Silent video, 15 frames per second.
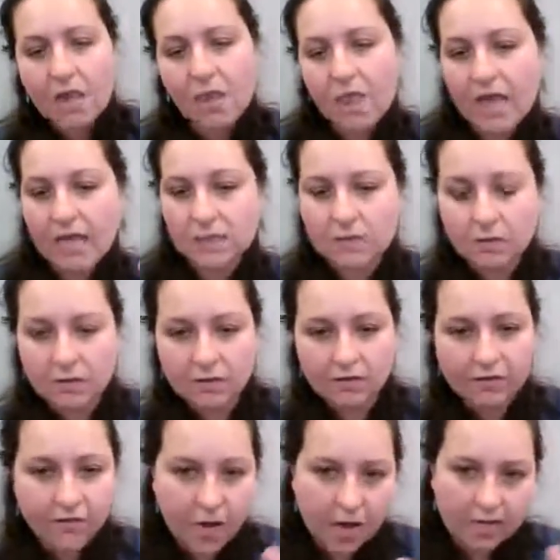they sort of
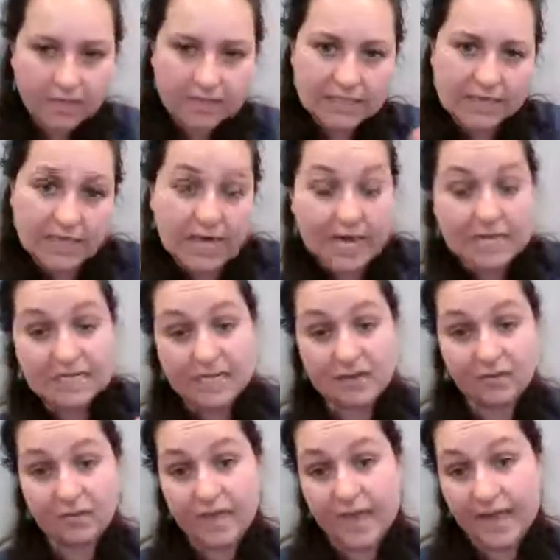fall into the idea
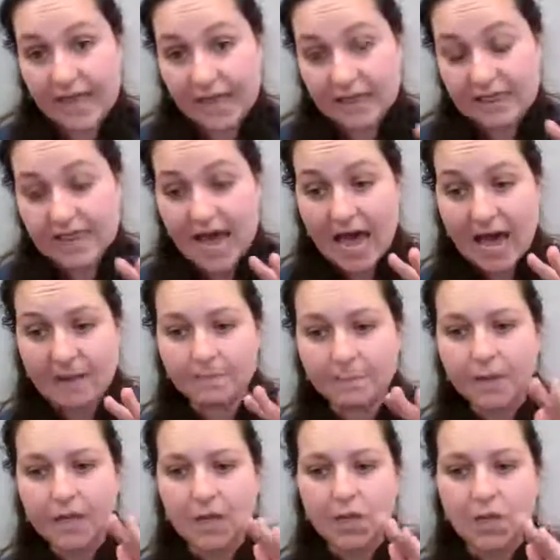of thinking that,
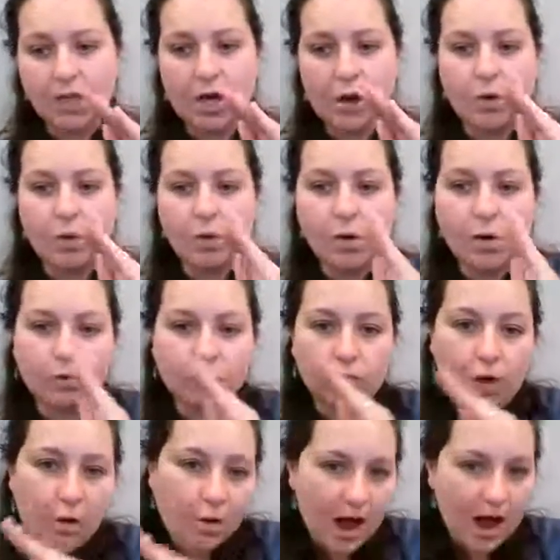you know,
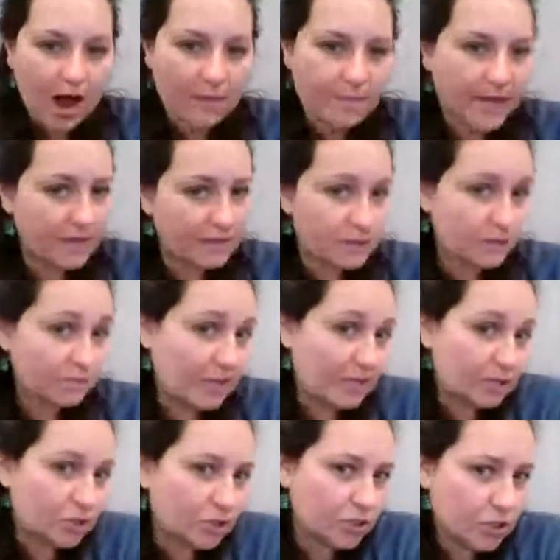Roja might
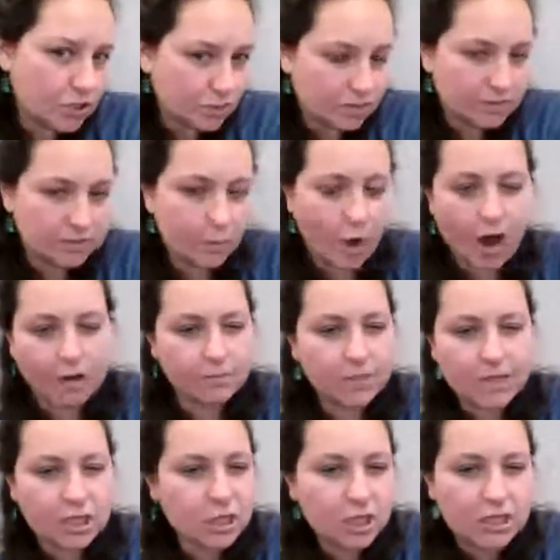get turned into a swan
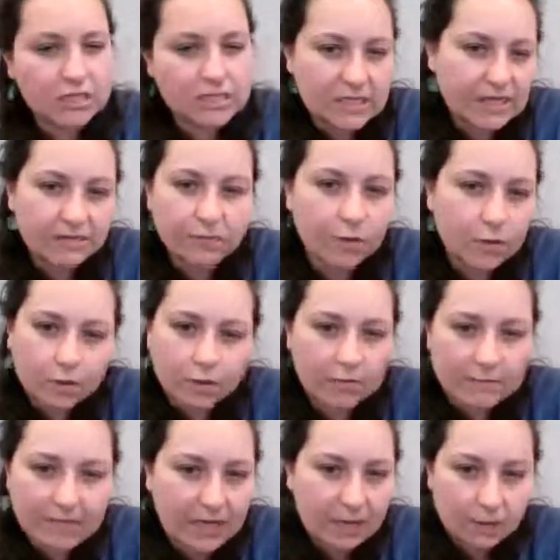because she's evil or
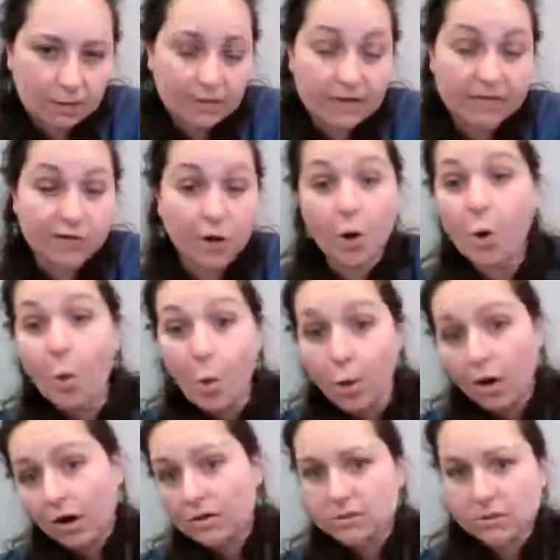mean or whatever,
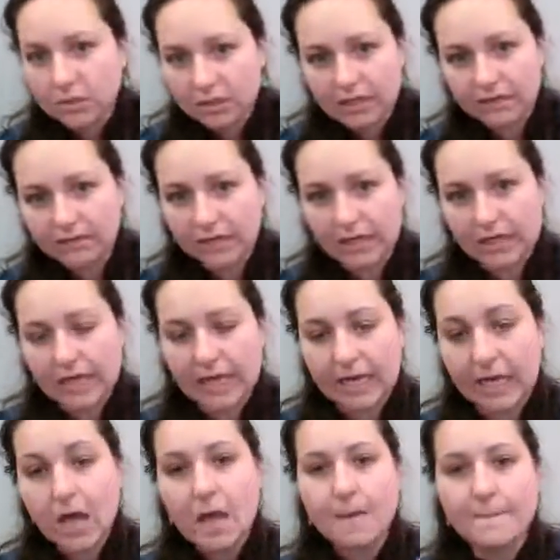or alternatively,
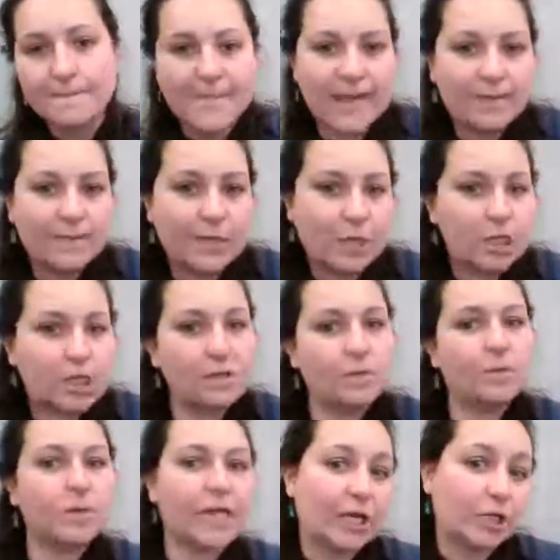like, maybe she
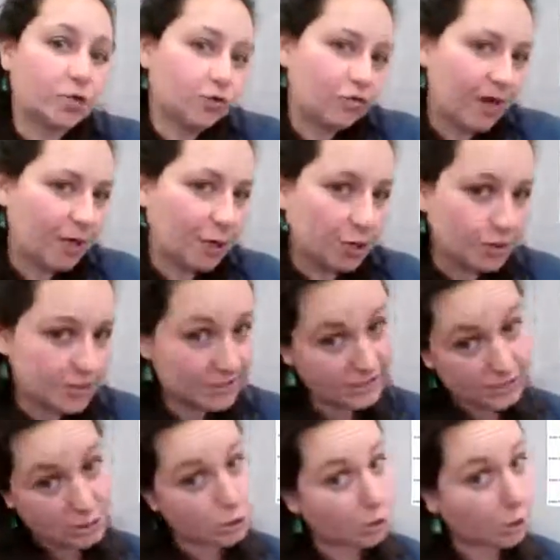will, like, trick her
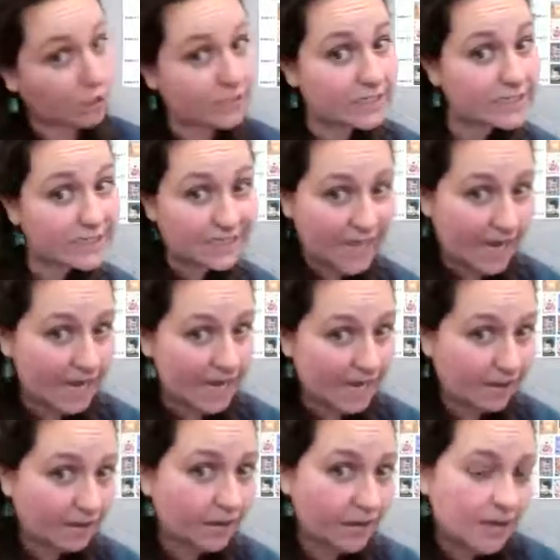sister into
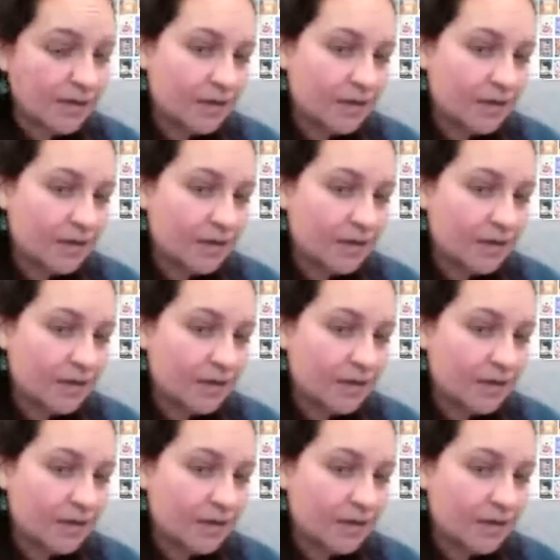getting,